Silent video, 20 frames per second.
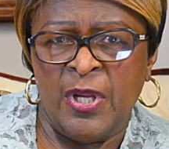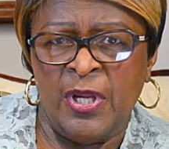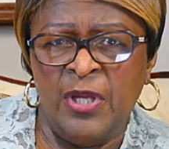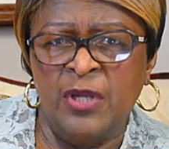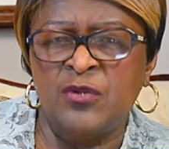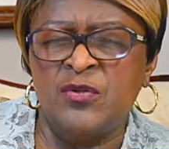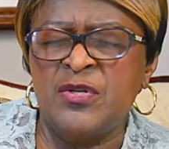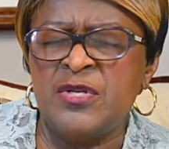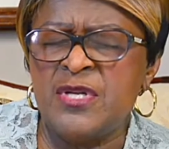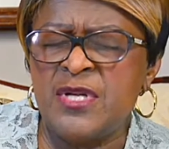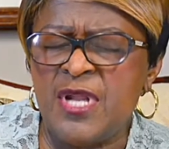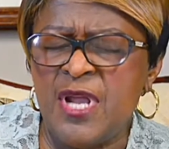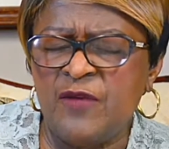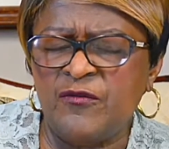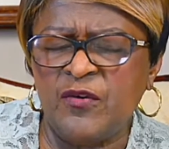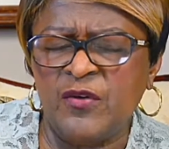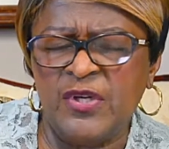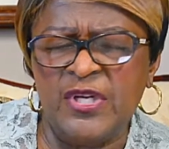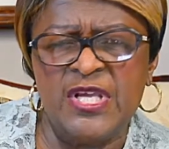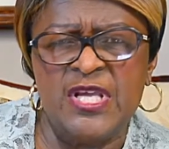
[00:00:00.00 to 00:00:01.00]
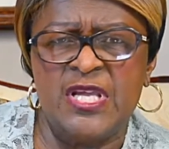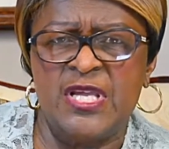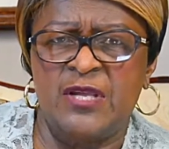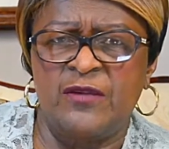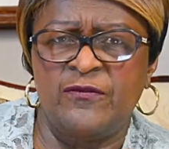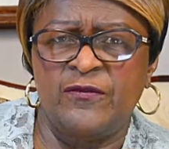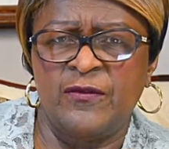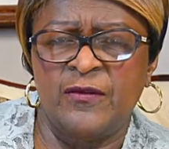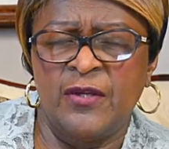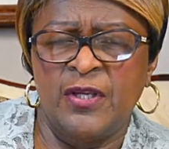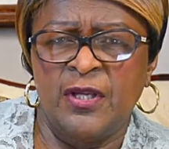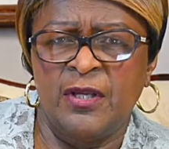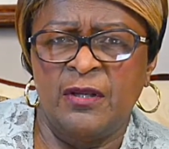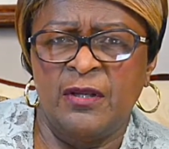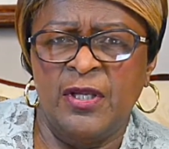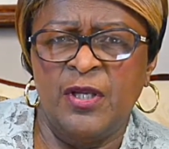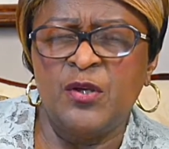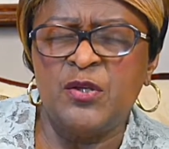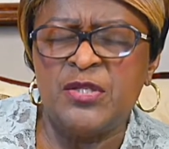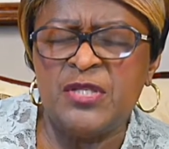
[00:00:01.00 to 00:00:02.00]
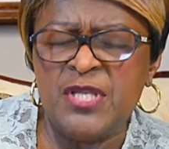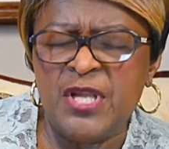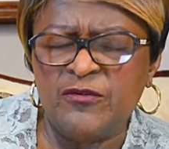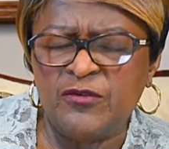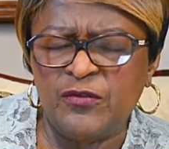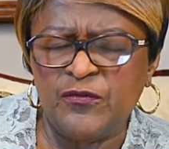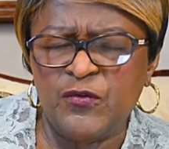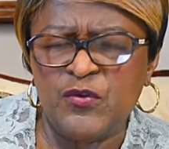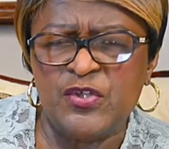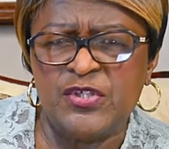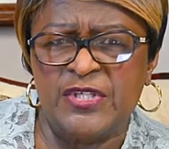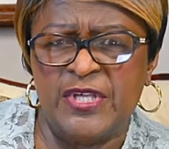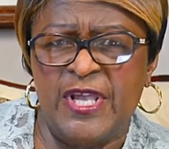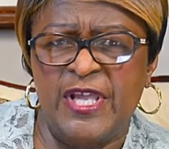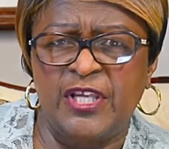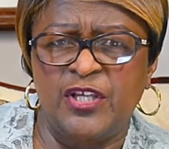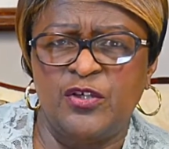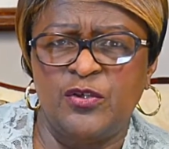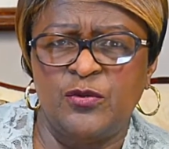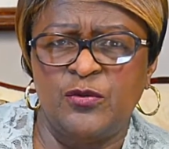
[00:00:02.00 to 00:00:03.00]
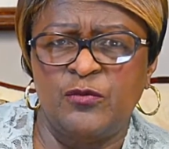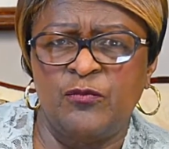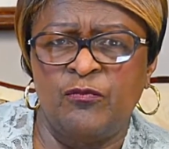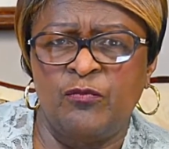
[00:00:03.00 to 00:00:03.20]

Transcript: He'll never leave. He'll never forsake you.